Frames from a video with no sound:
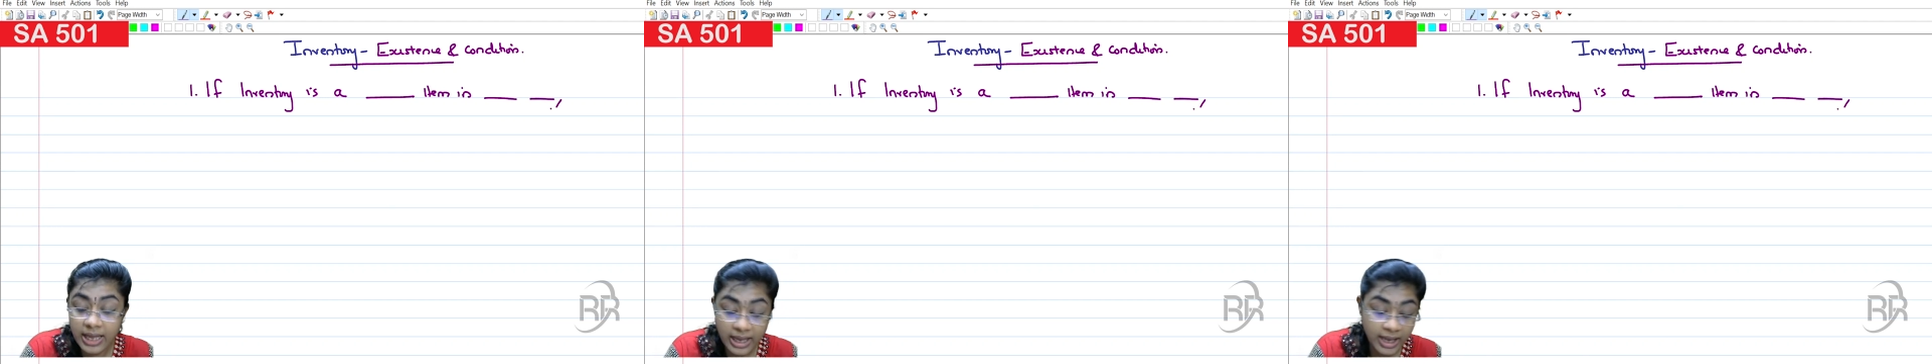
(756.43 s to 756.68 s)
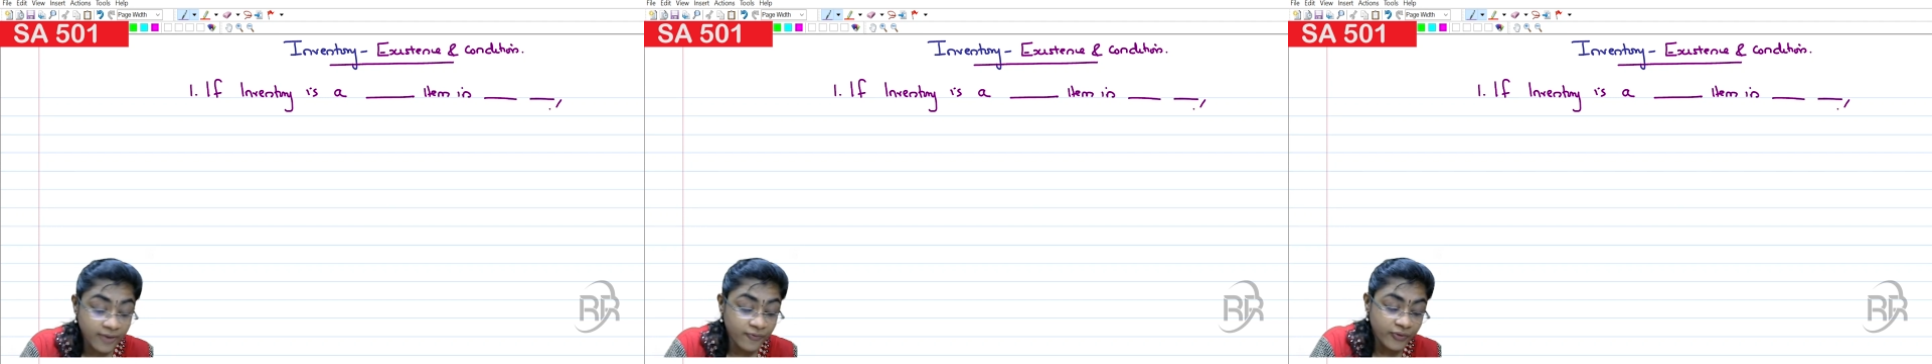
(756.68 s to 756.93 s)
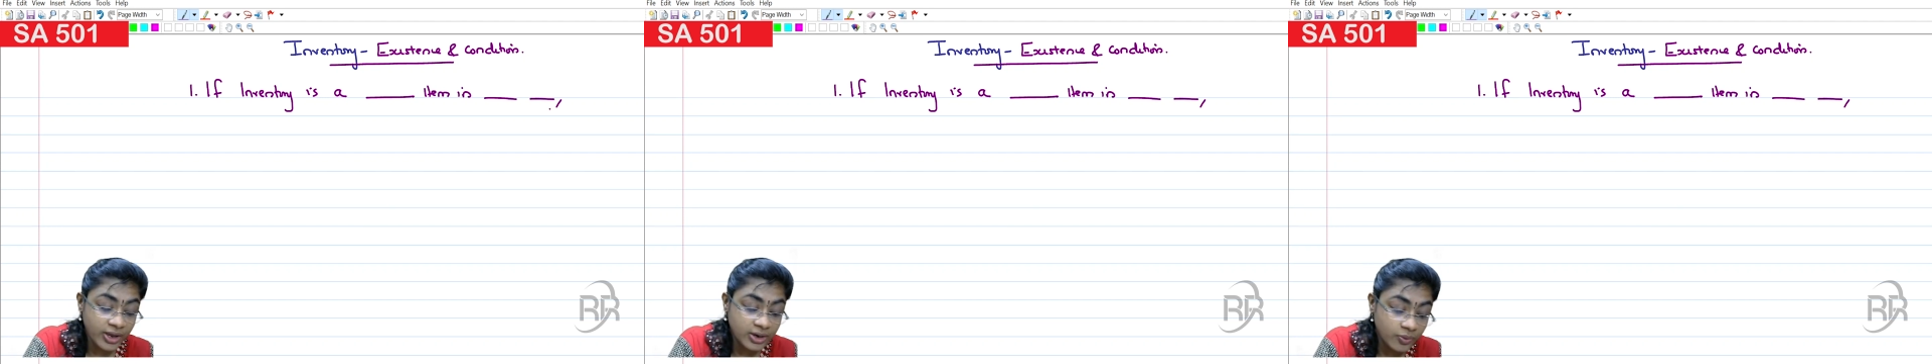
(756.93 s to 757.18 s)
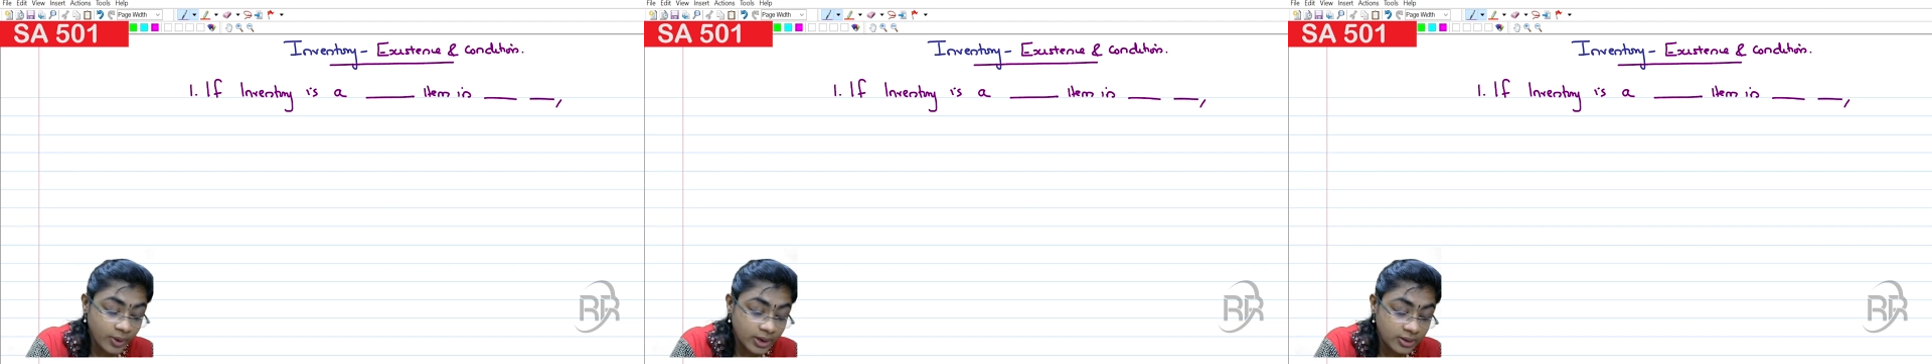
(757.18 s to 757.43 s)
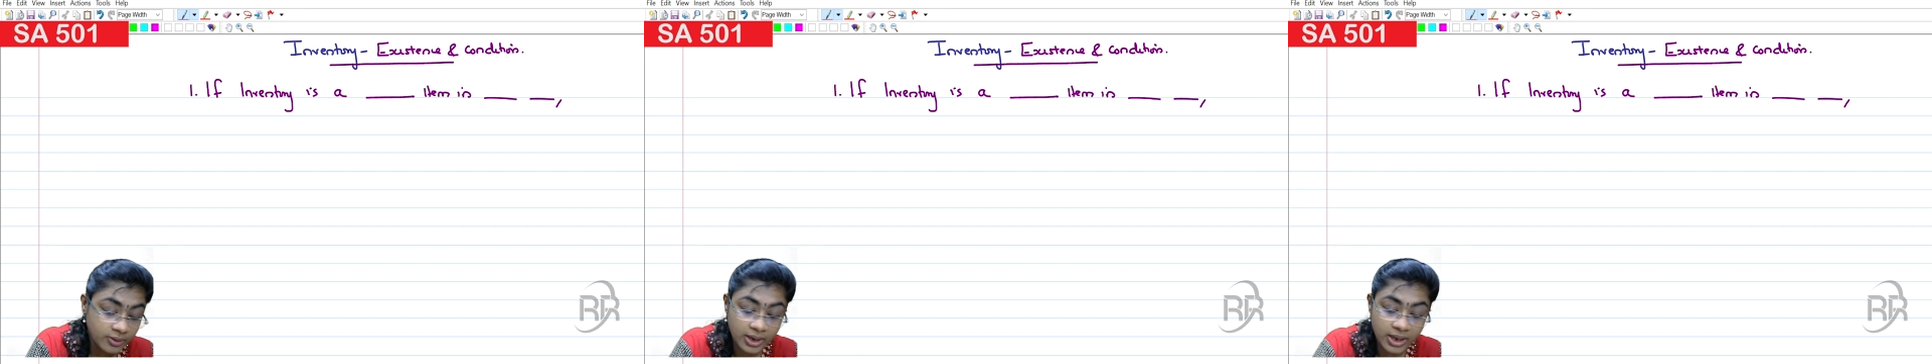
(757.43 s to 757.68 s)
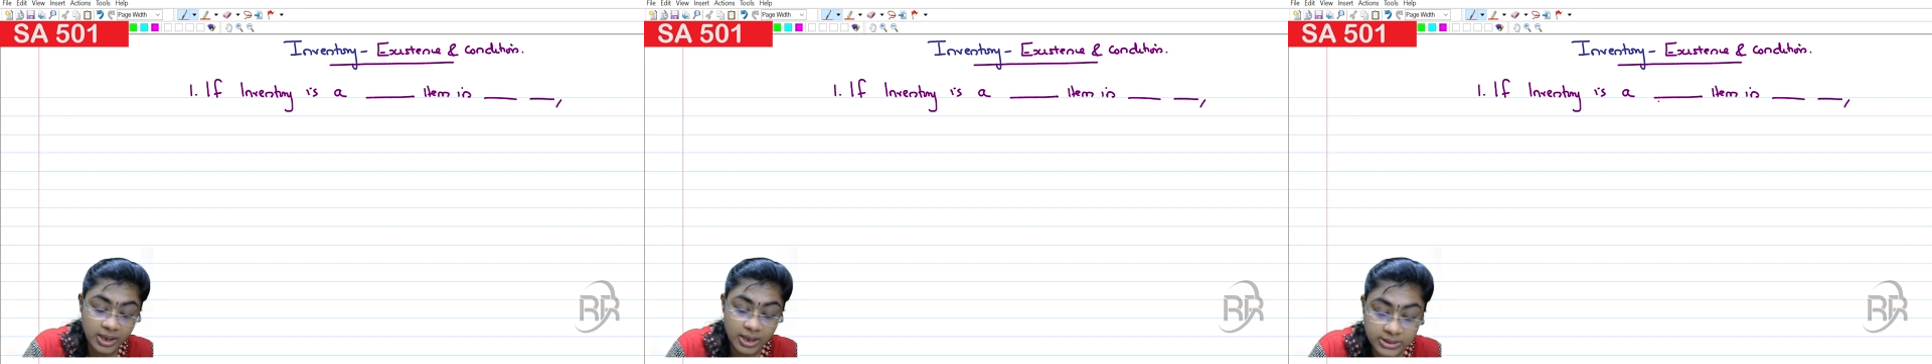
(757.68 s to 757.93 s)
If
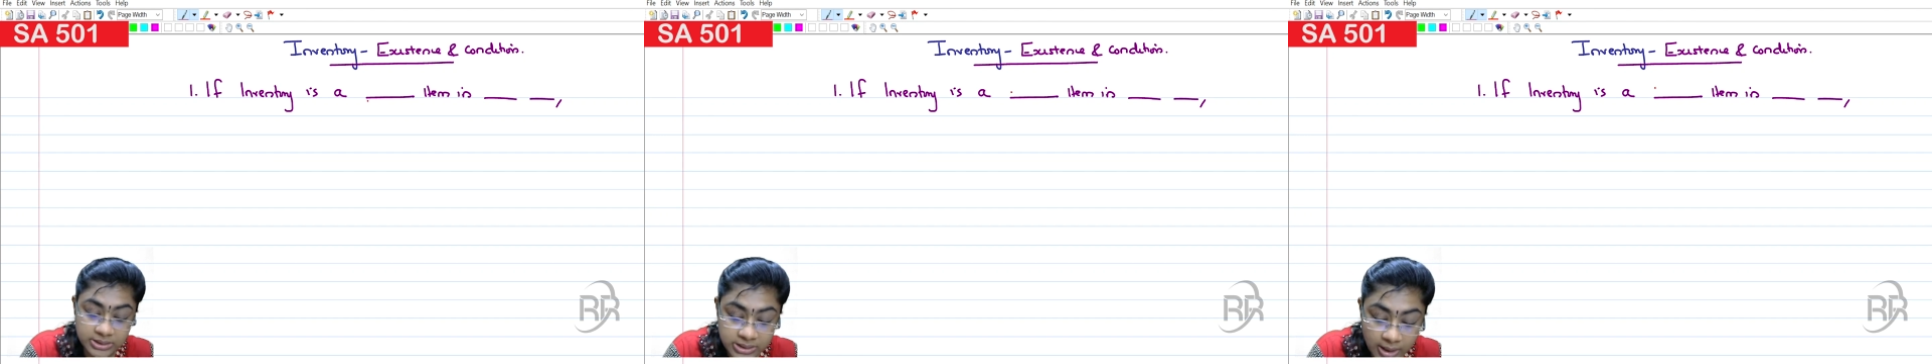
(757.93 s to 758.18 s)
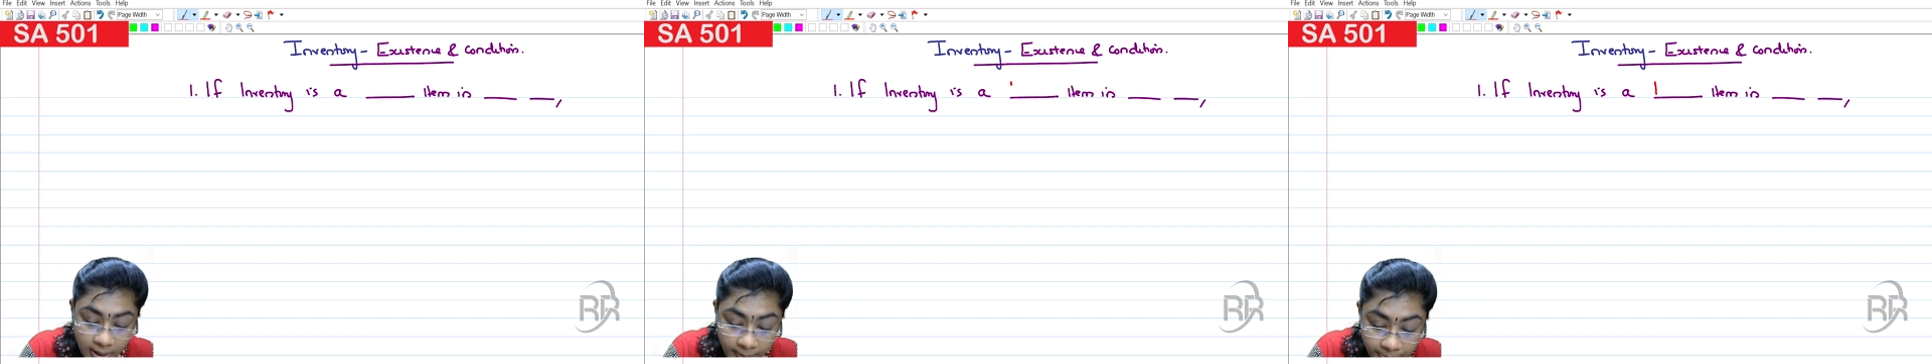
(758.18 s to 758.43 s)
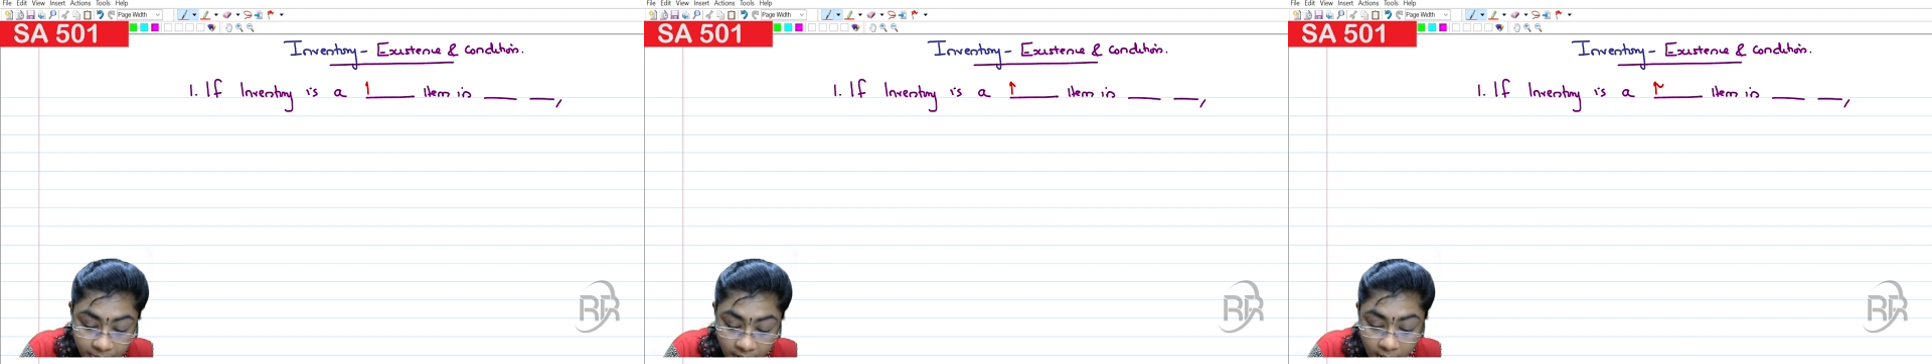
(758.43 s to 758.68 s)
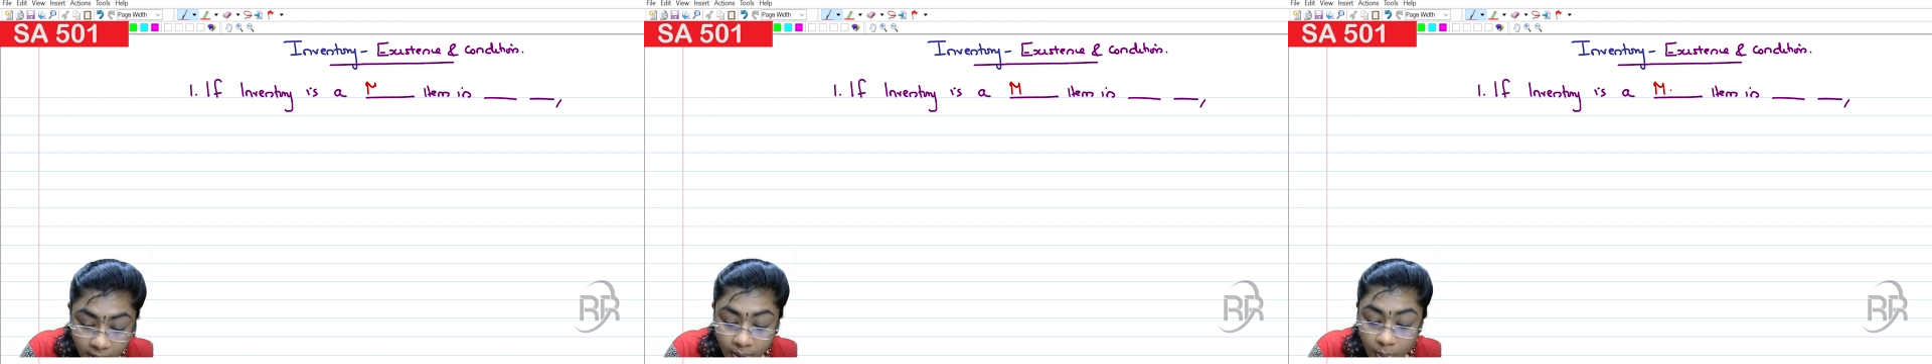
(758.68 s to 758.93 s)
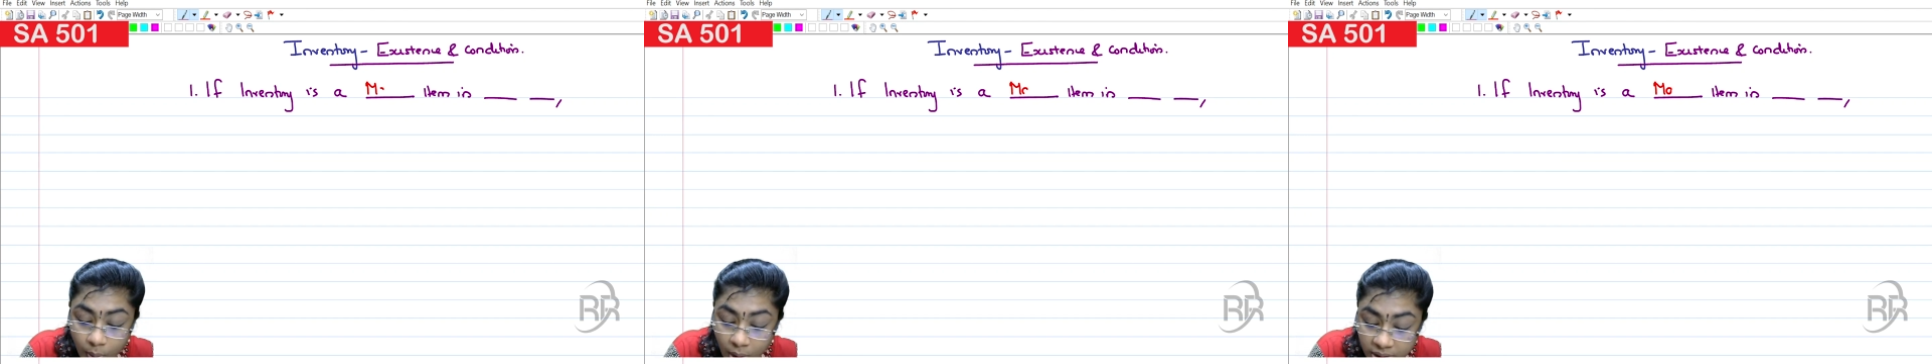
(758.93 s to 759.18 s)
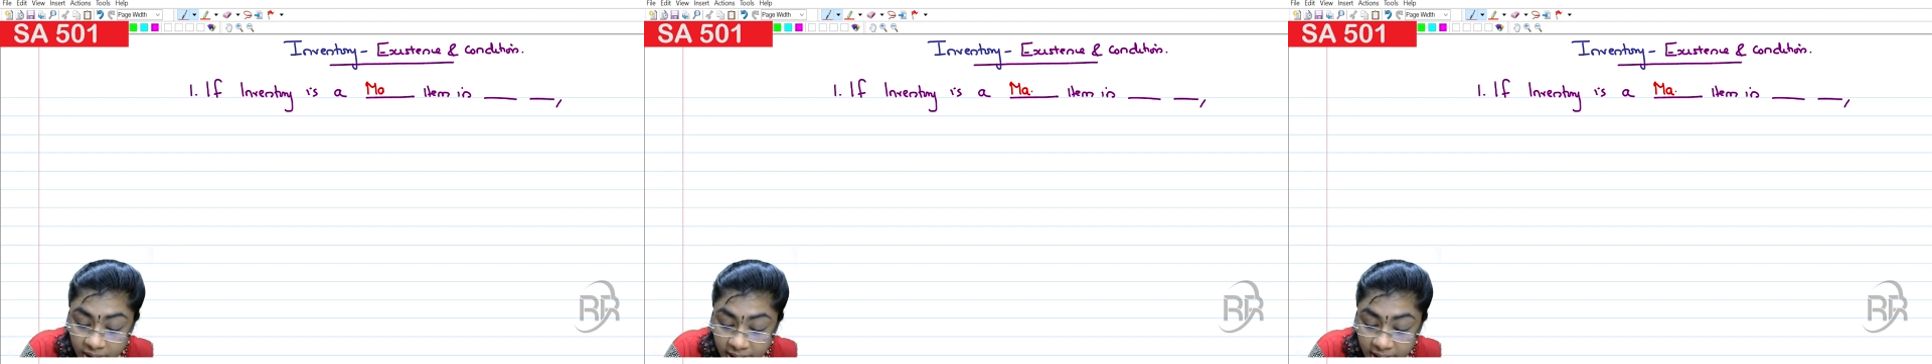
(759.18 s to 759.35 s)
inventory is a what